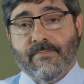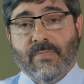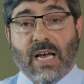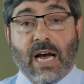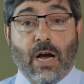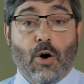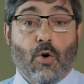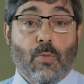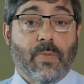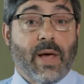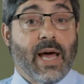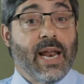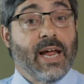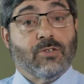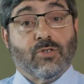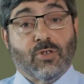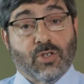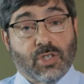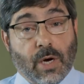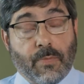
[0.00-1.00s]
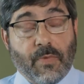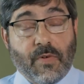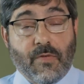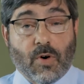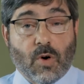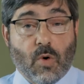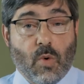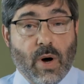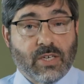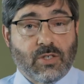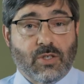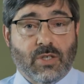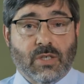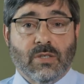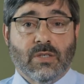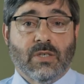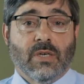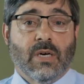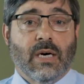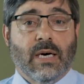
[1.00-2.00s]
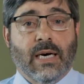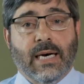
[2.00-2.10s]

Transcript: I hope that answers some of your questions.